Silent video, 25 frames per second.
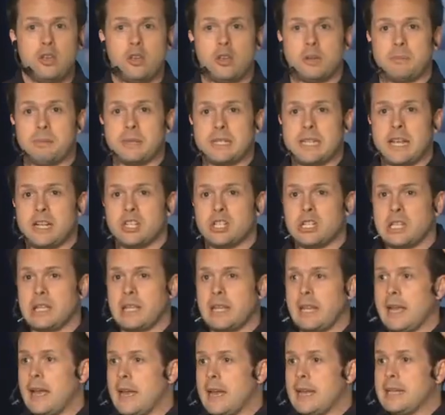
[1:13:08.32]
You could
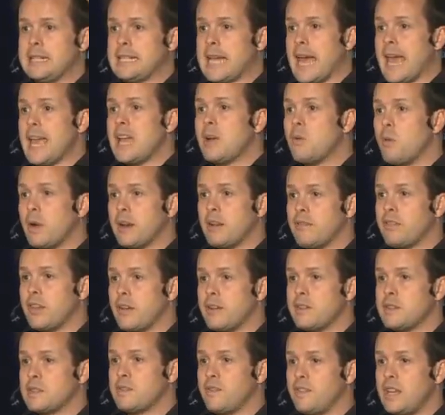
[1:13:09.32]
potentially take one of
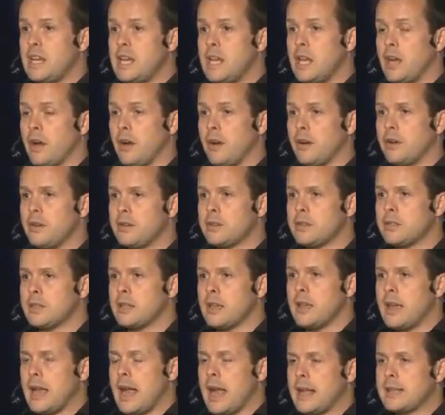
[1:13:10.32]
those videos
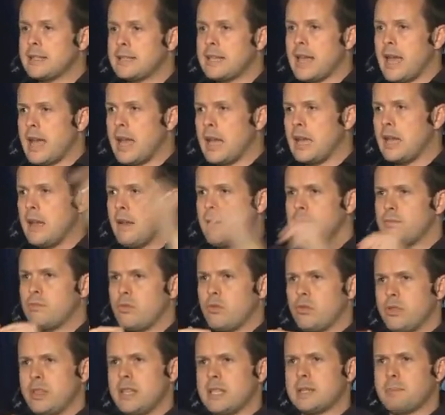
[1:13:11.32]
and say,
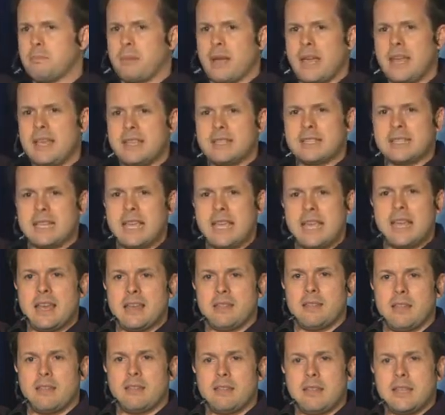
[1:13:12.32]
this piece
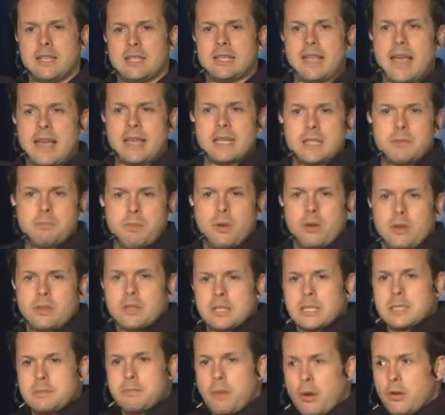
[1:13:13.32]
here that this expert
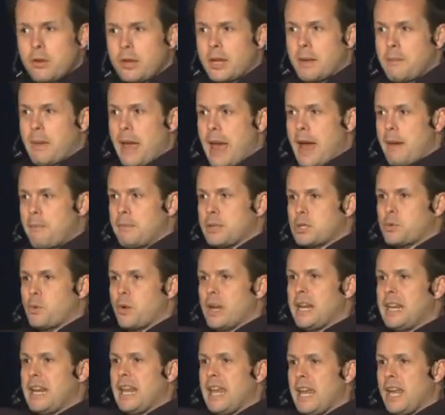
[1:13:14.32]
spoke about
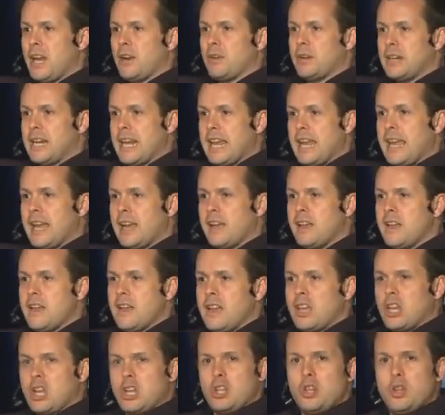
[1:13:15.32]
between here and here,
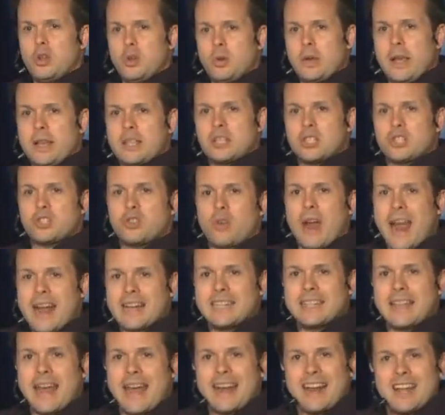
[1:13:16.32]
can you
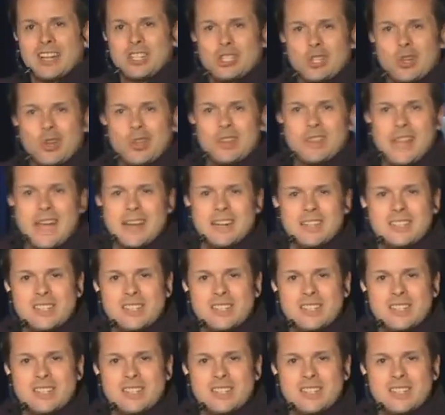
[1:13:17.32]
extract that and turn that